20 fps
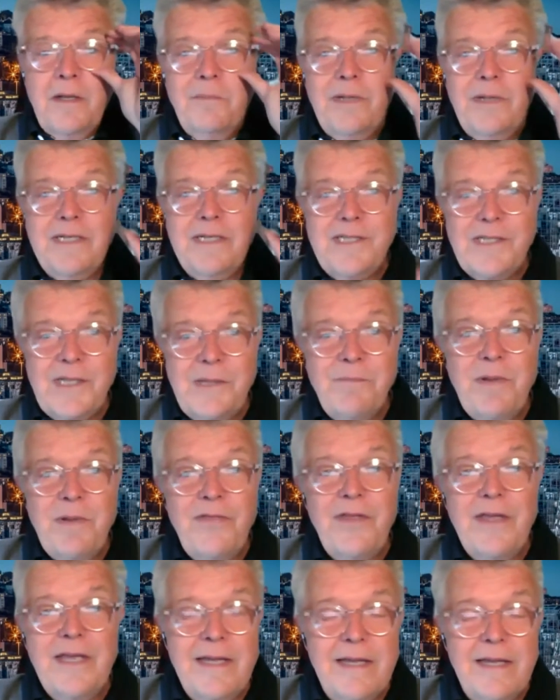But
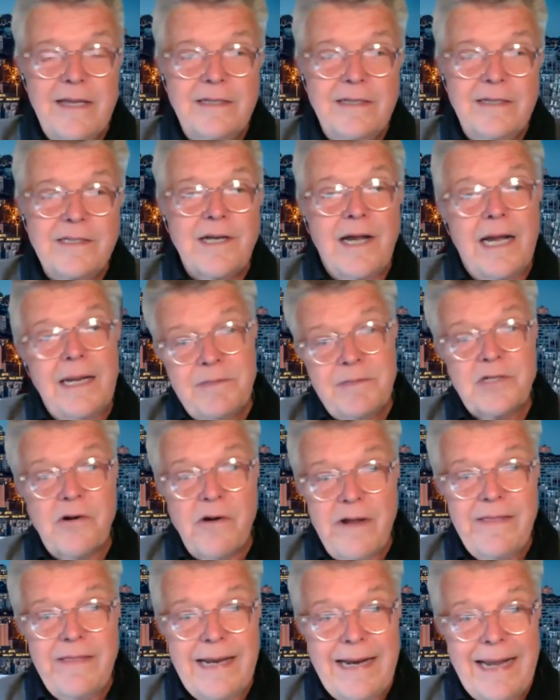sympathy is, I'm
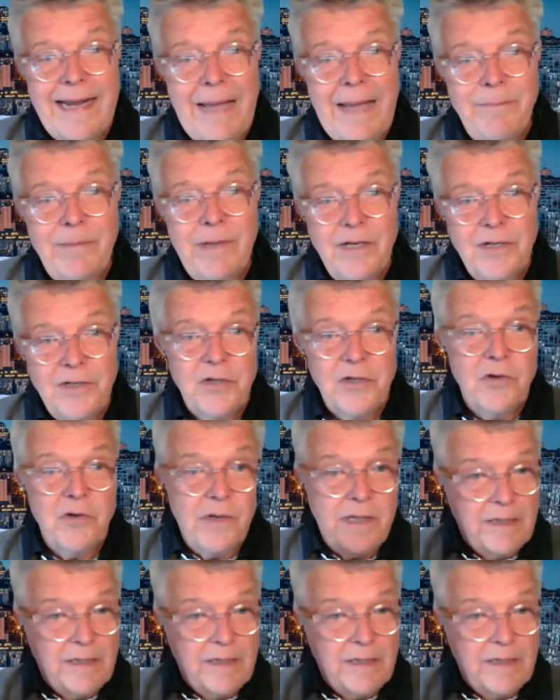sorry that happened to you.